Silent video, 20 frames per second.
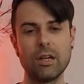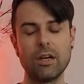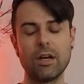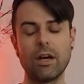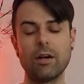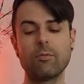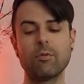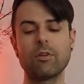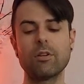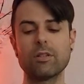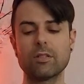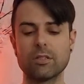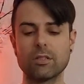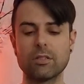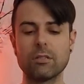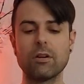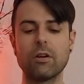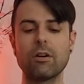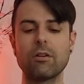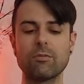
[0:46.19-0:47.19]
I want to
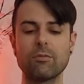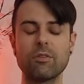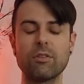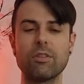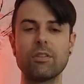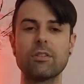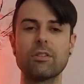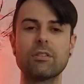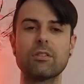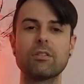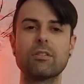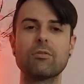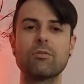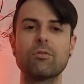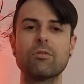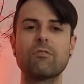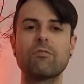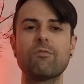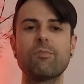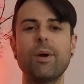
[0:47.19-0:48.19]
start with this
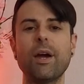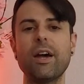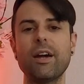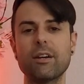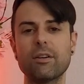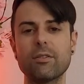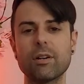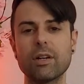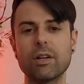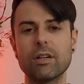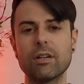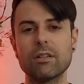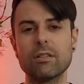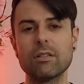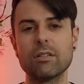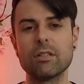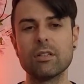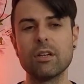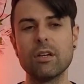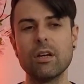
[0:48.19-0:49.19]
sort of
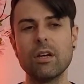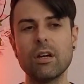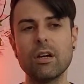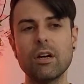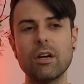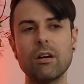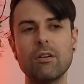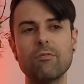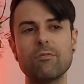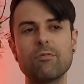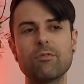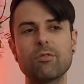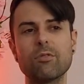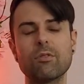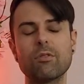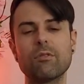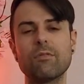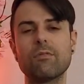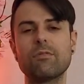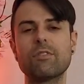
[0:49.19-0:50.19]
background of sort
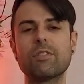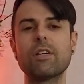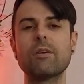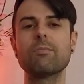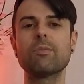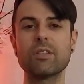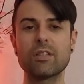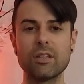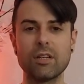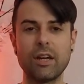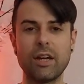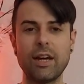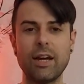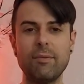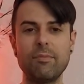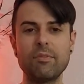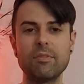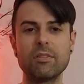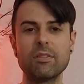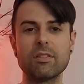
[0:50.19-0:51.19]
of something that
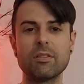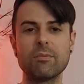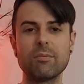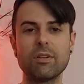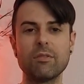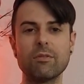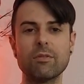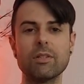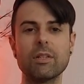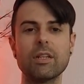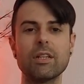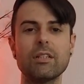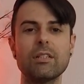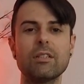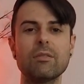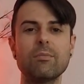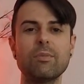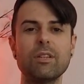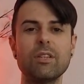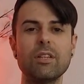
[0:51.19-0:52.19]
happened to me related
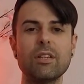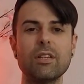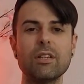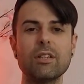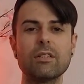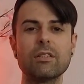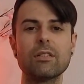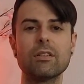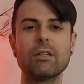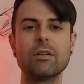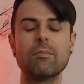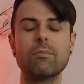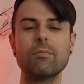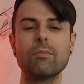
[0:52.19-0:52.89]
to BDSM